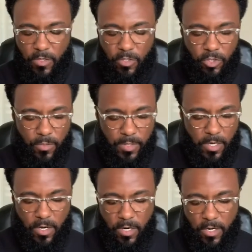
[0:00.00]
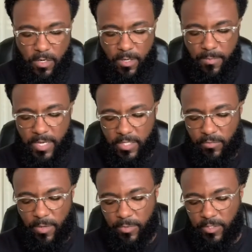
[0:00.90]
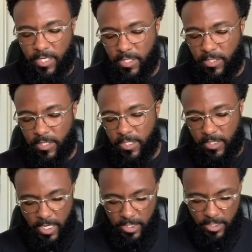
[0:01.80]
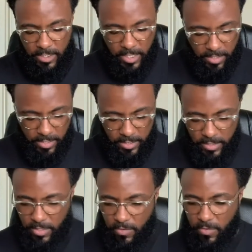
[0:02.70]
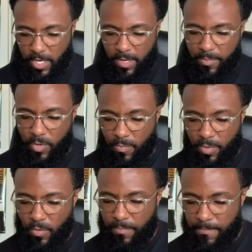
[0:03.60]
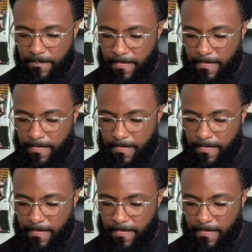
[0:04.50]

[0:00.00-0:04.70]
Show me the card that best represents the Sagittarius. Okay, boom, boom.